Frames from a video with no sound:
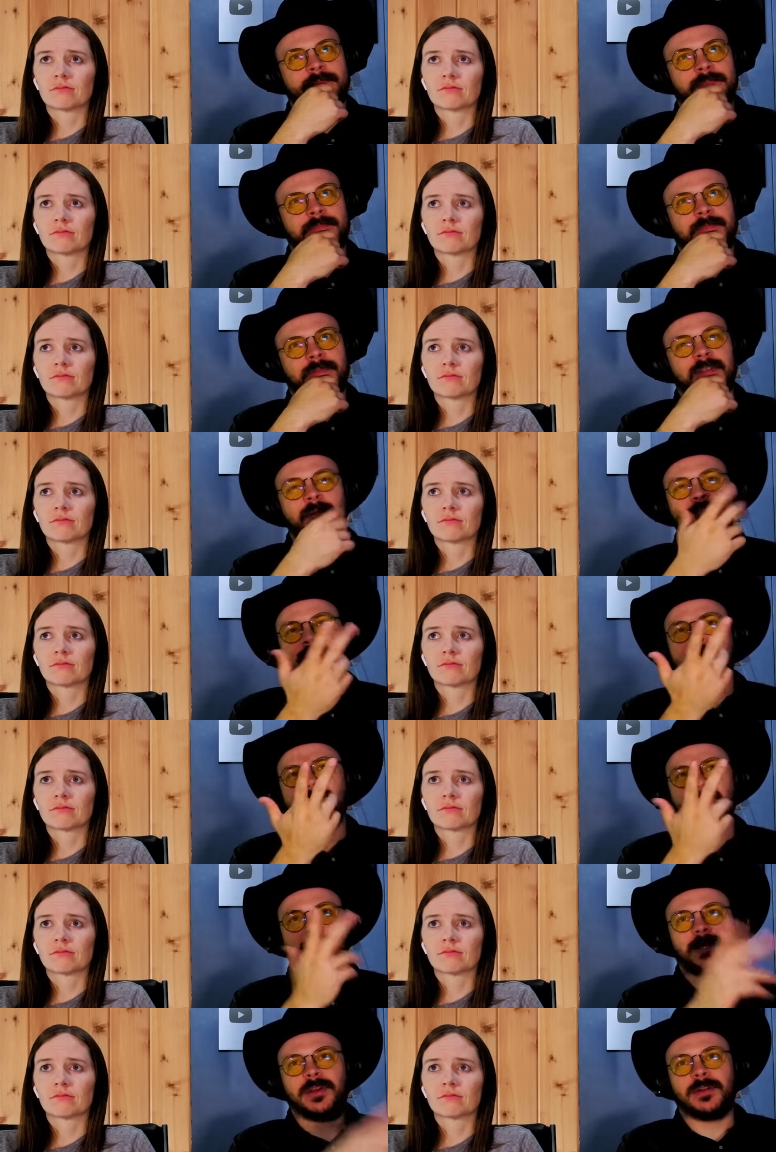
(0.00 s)
Speaker 1: I thought Prez
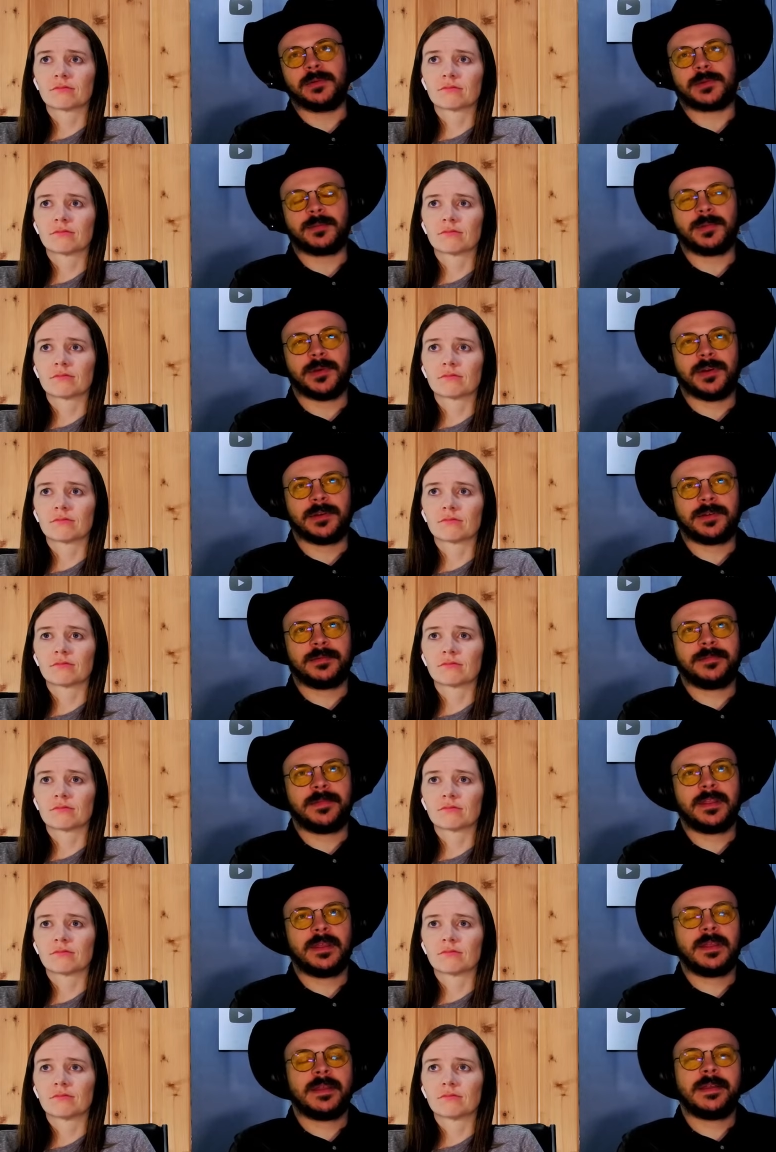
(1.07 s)
would be good with computers.
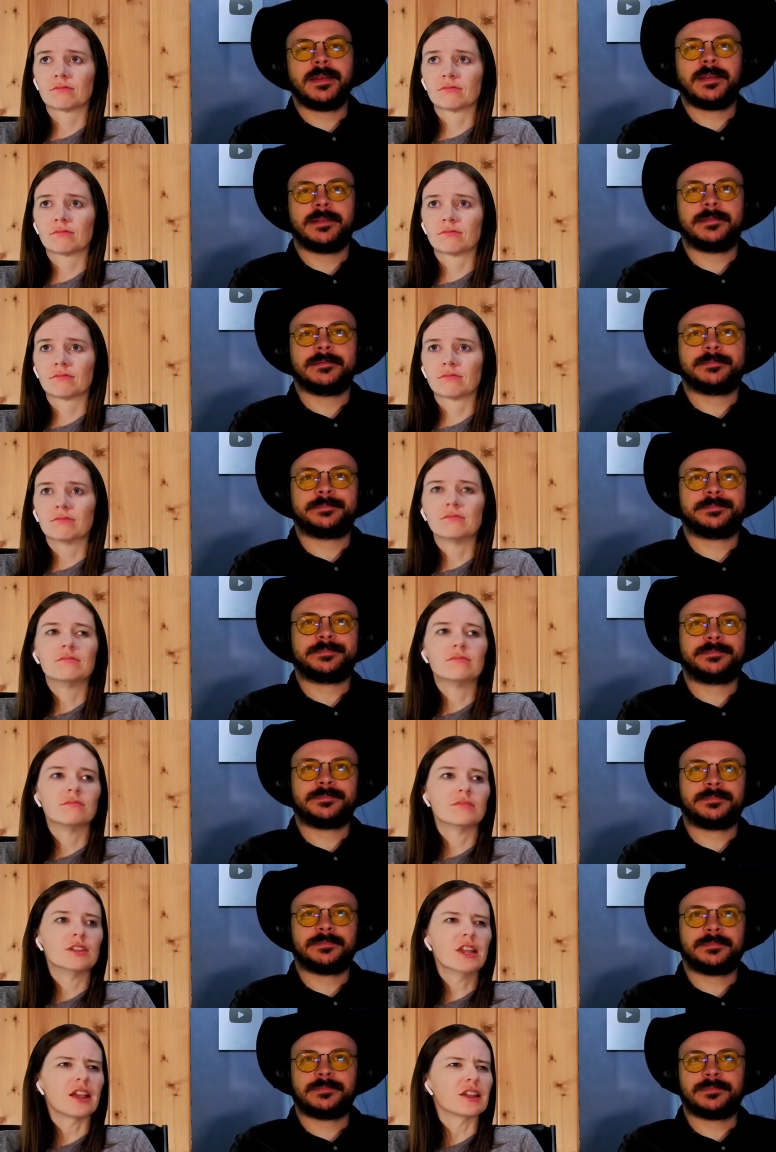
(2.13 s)

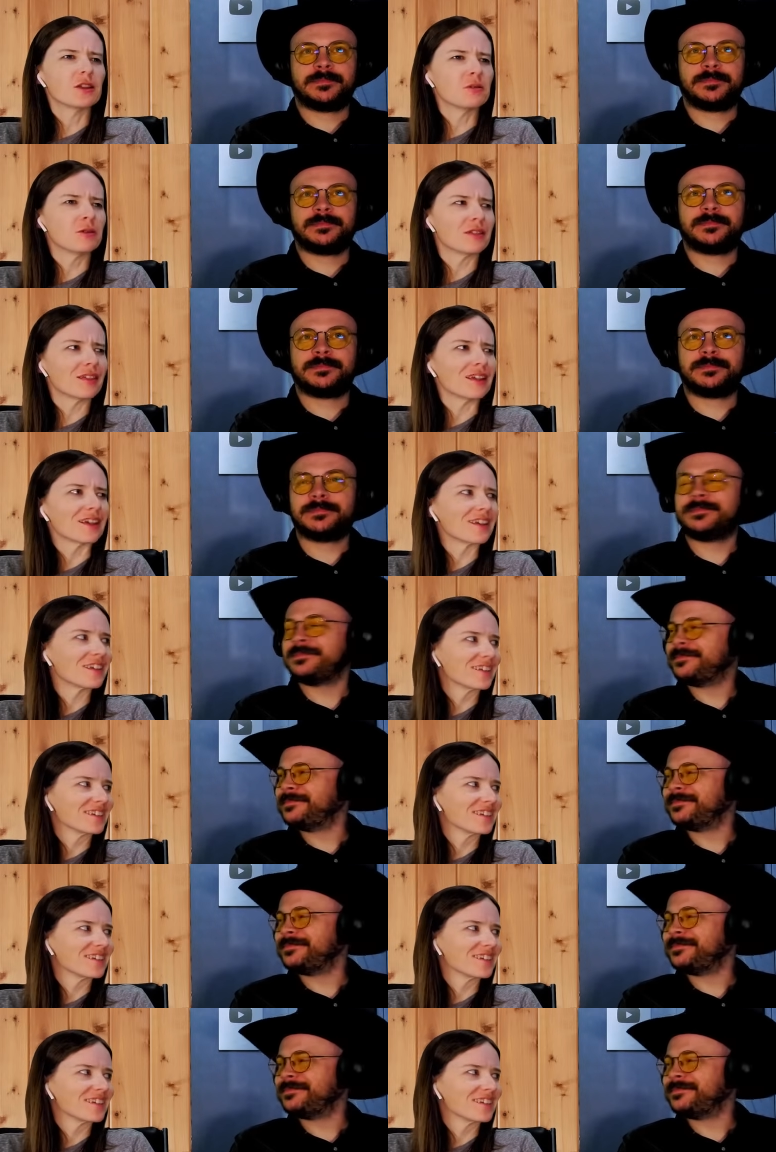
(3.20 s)
Speaker 2: Yeah, you would think.